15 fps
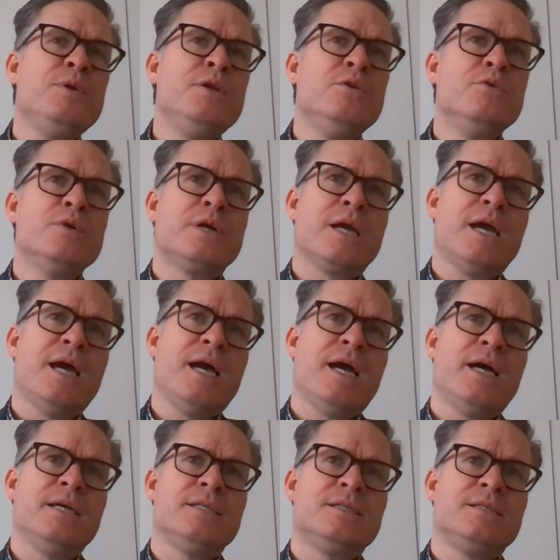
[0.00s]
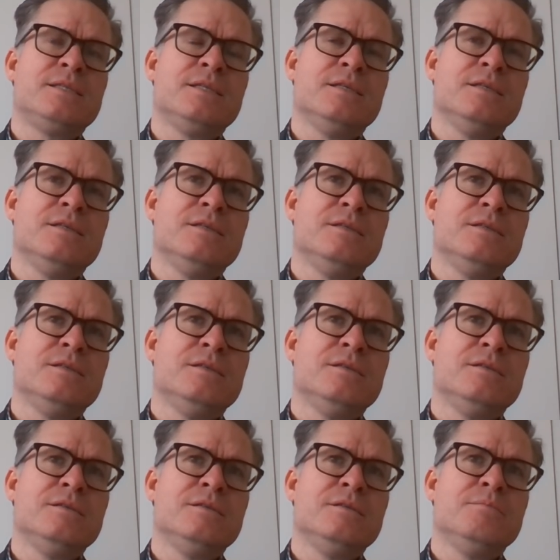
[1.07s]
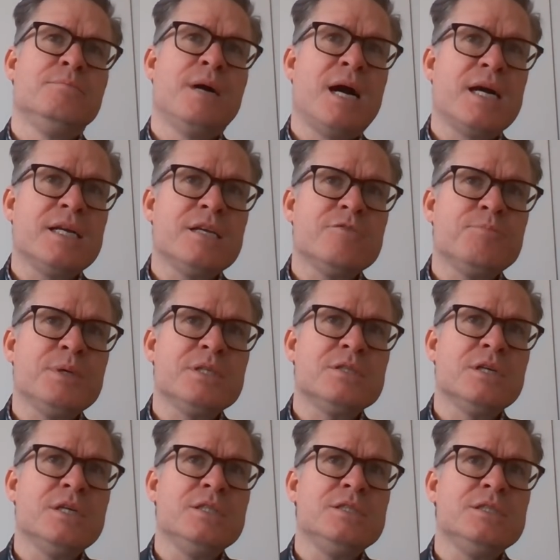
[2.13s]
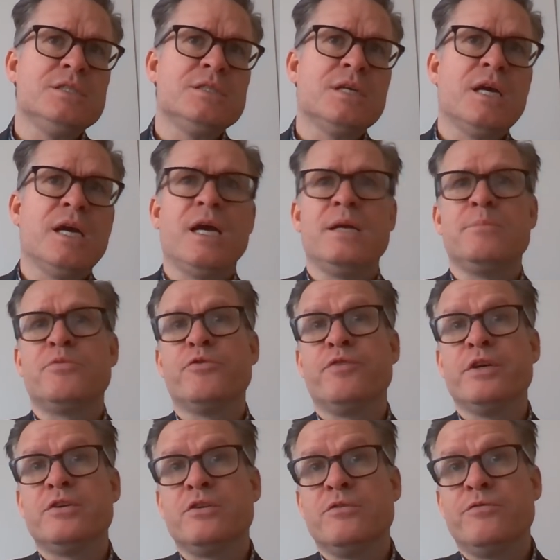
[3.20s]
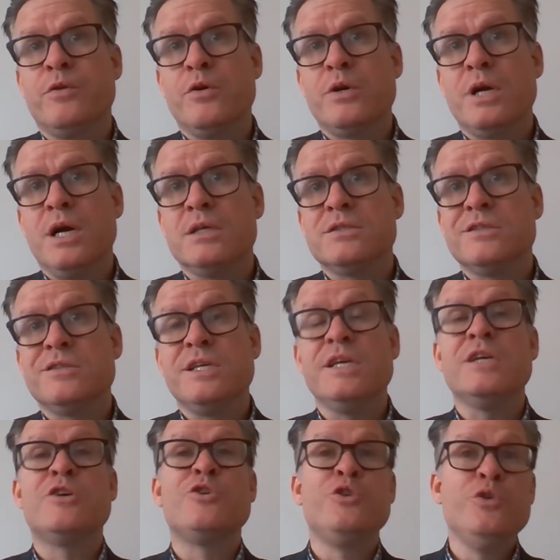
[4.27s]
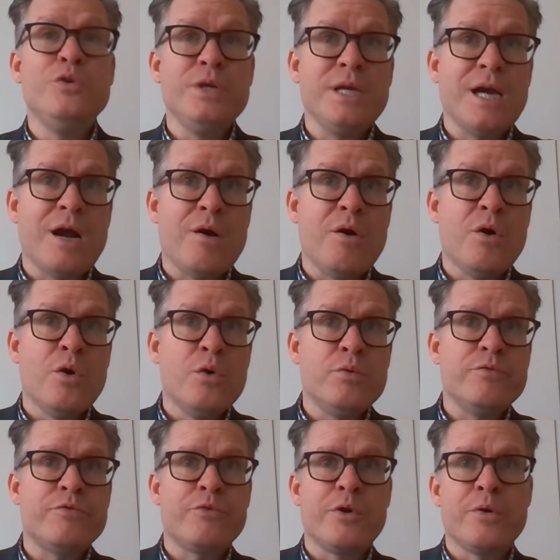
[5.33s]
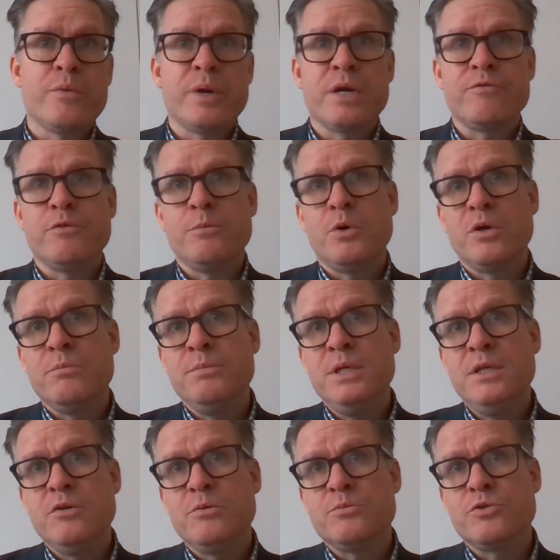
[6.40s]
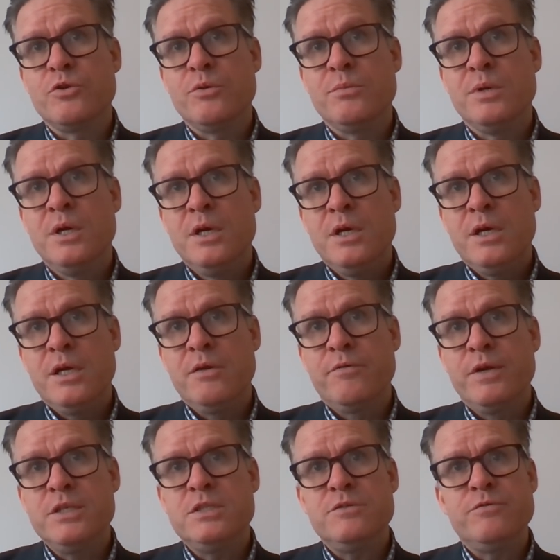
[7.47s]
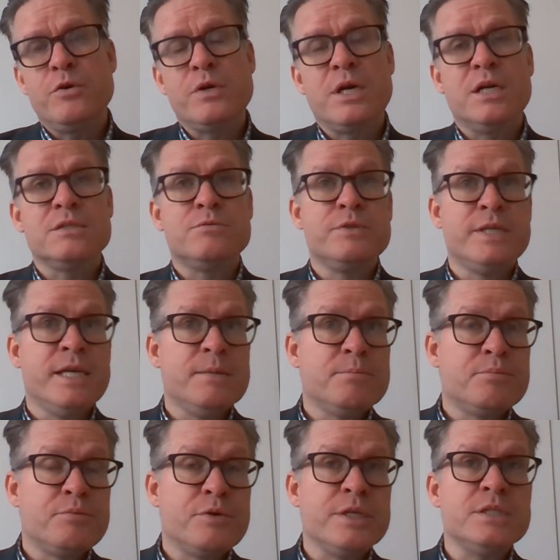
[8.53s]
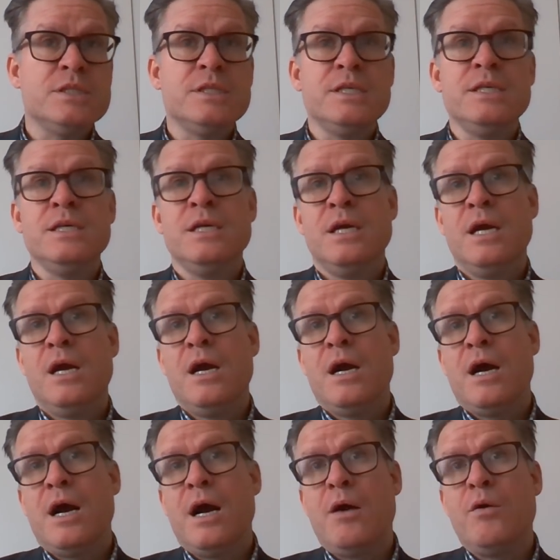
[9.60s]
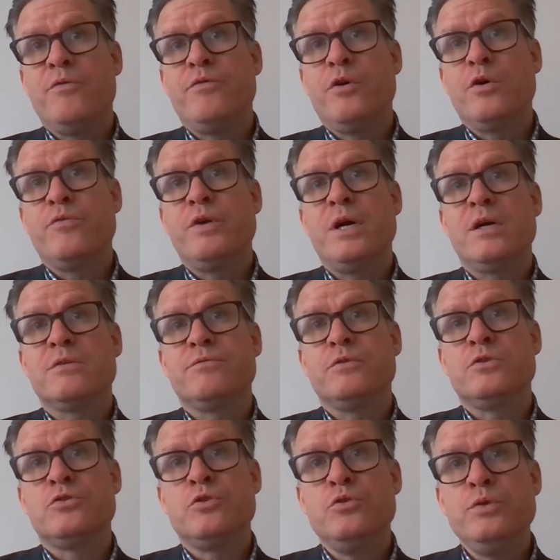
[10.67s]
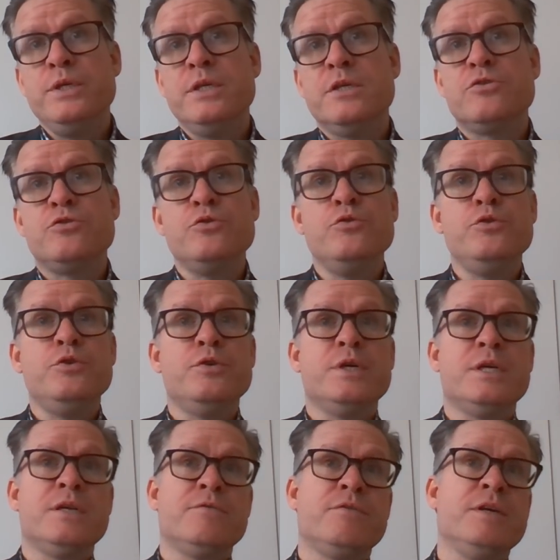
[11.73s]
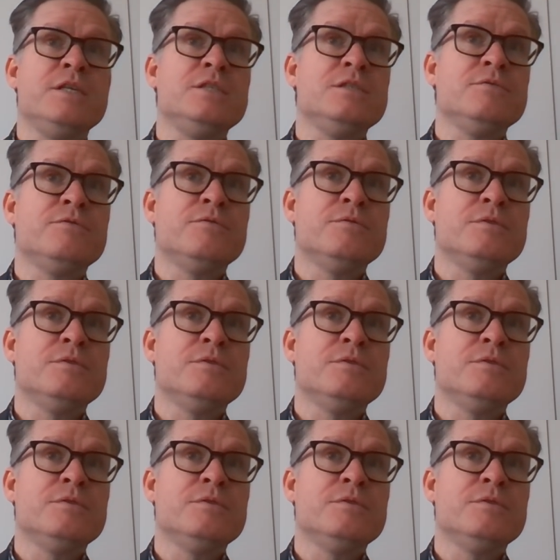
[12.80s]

we look at the market expectations and professional forecasters, including our own framework for medium-term inflation forecast. Presently, our forecast for two-year inflation